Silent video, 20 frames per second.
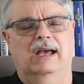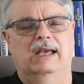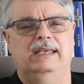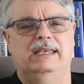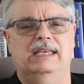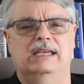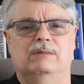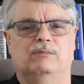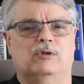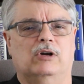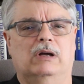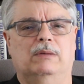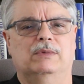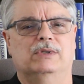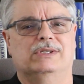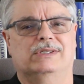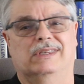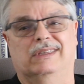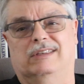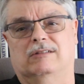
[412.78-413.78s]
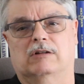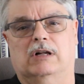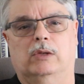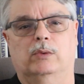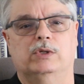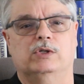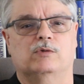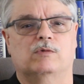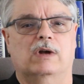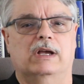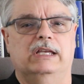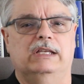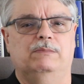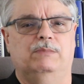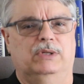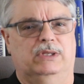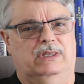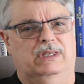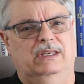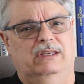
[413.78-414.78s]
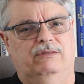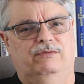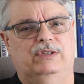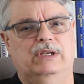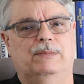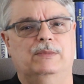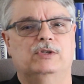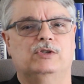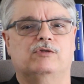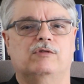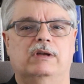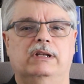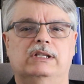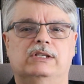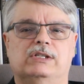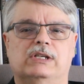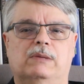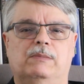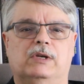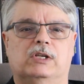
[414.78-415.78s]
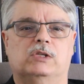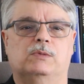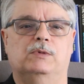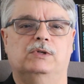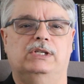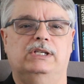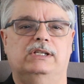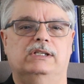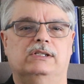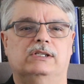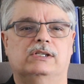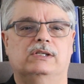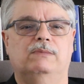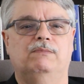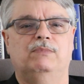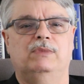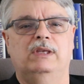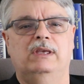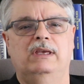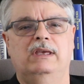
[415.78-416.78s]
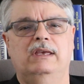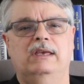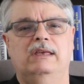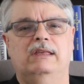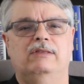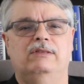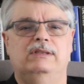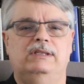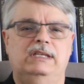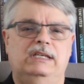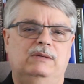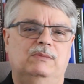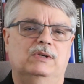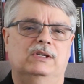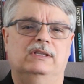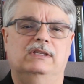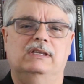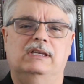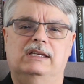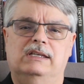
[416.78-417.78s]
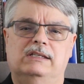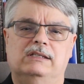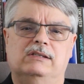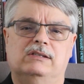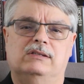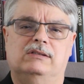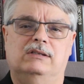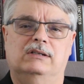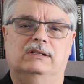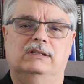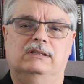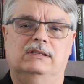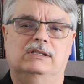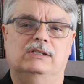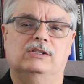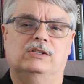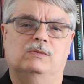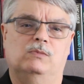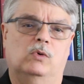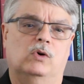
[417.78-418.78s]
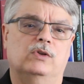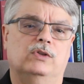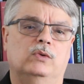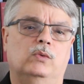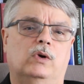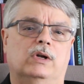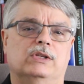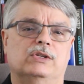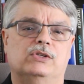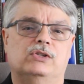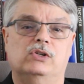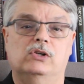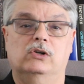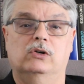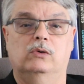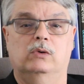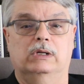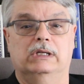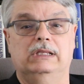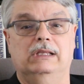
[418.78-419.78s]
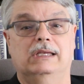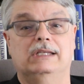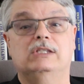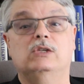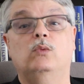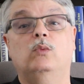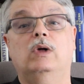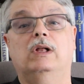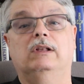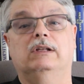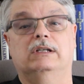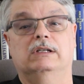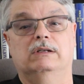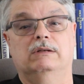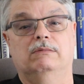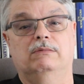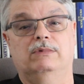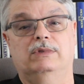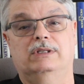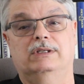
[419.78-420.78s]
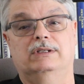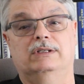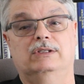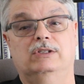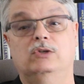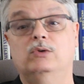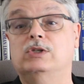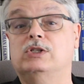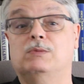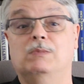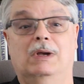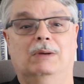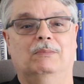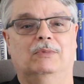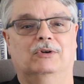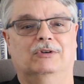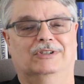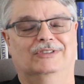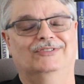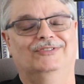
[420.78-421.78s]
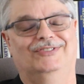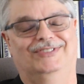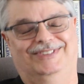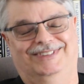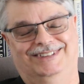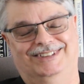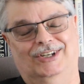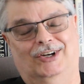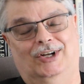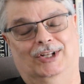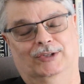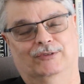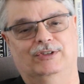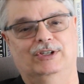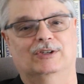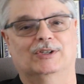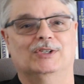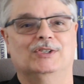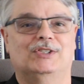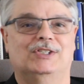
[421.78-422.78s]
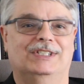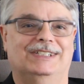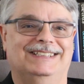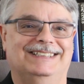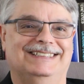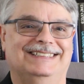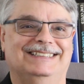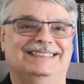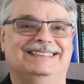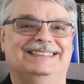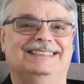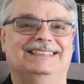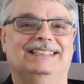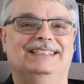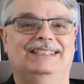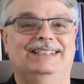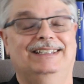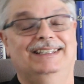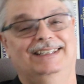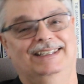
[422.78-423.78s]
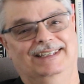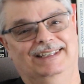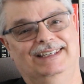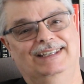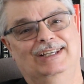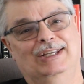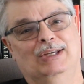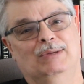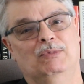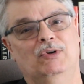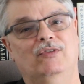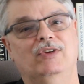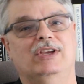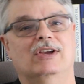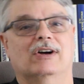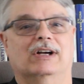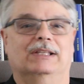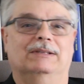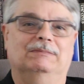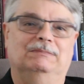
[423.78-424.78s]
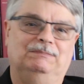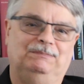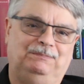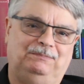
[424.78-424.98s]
I can't promise that they're always right, but they've demonstrated some expertise. The Demon has done this more than once, so I'd like to welcome the newest member of the Hall of Heroes. Moving on.